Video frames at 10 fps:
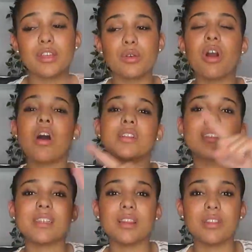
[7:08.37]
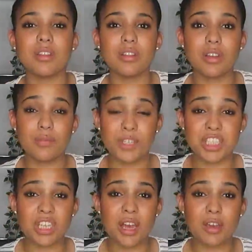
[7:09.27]
You can't see the
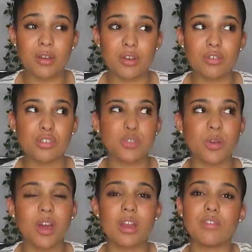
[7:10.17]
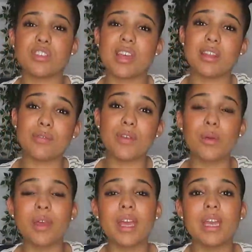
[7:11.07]
fishing line going across, so it kind of looks like they're
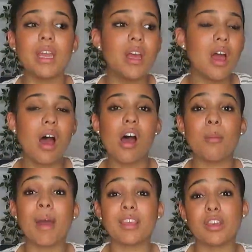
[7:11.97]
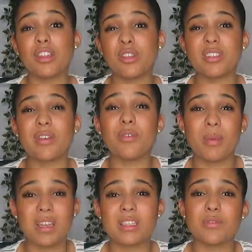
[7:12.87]
floating, and you can use that
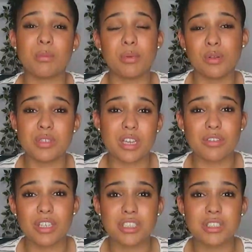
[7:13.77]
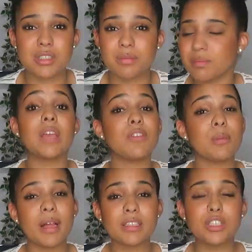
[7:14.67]
for many different balloon decorations. If
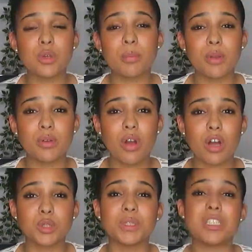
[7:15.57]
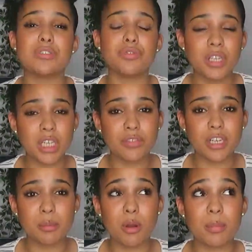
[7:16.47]
you plan to do a balloon arch, which is
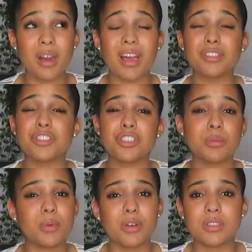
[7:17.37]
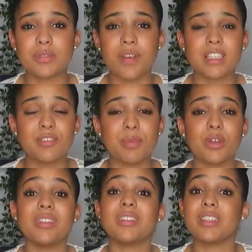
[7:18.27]
really popular and super cost effective
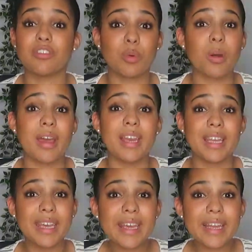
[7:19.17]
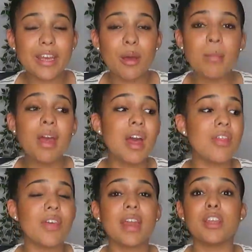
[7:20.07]
because it doesn't require any helium,
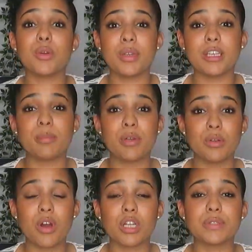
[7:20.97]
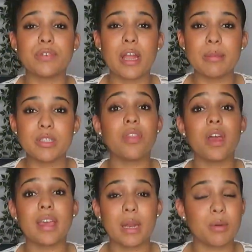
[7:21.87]
then you'll need a balloon arch frame.
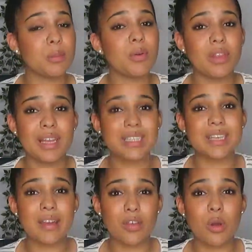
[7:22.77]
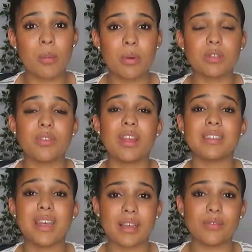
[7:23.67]
Again, I'm going to put the link down in the comment box for the
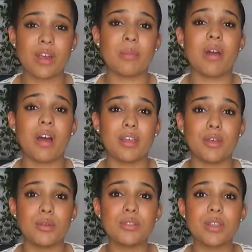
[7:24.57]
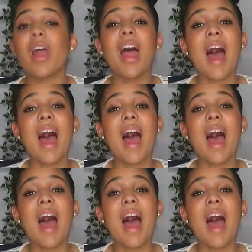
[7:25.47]
exact frame that I use.